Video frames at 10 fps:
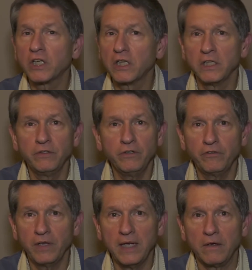clearer
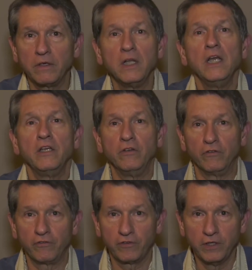sound. You'll
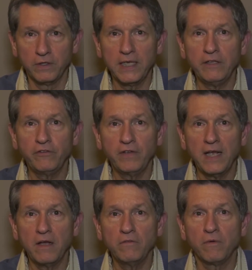still get
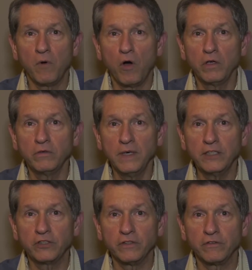sound from all
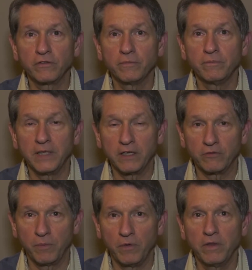directions
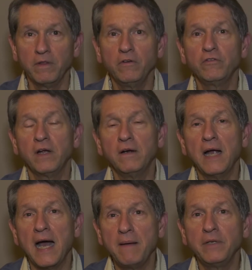because both of those are
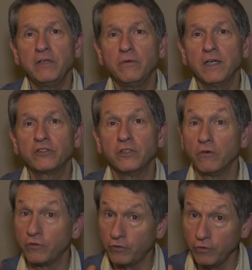
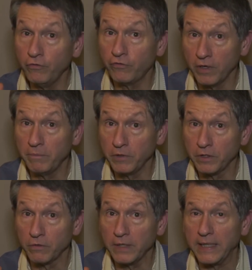omnidirectional to some
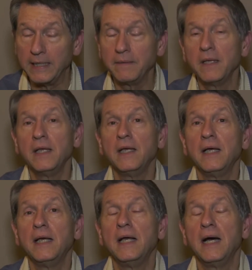degree.
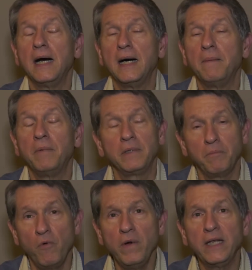But the
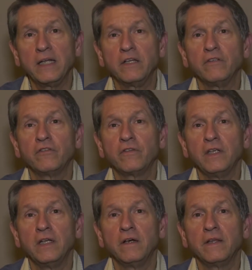point is,
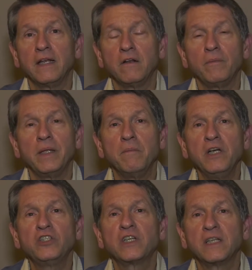that it'll be a
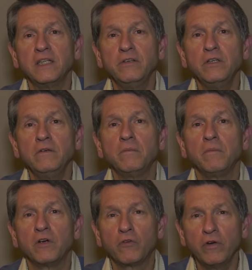much clearer,
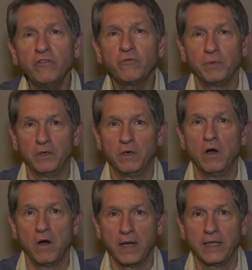crisper
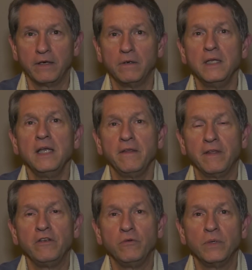audio
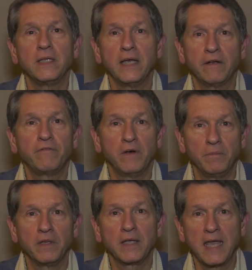than you would get
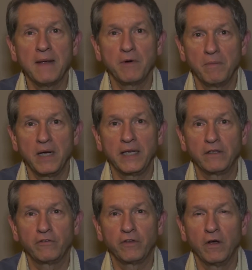from the camera
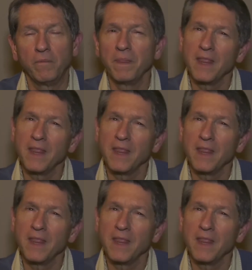mic. So